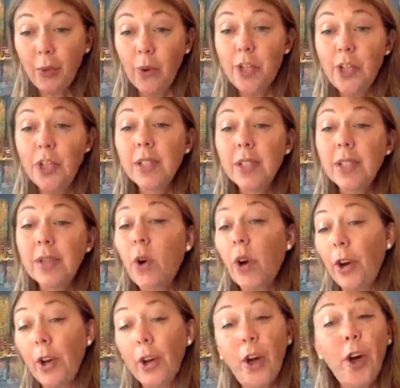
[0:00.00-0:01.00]
which is
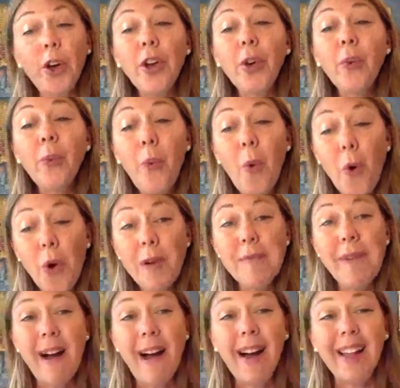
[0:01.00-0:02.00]
we're going to call your
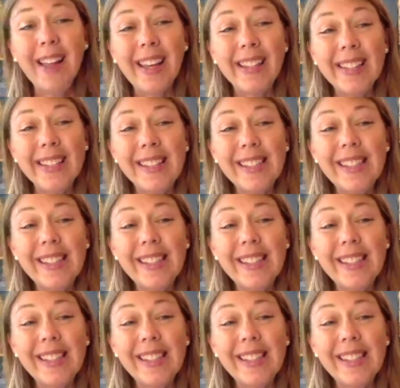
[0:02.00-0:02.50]
warm audience.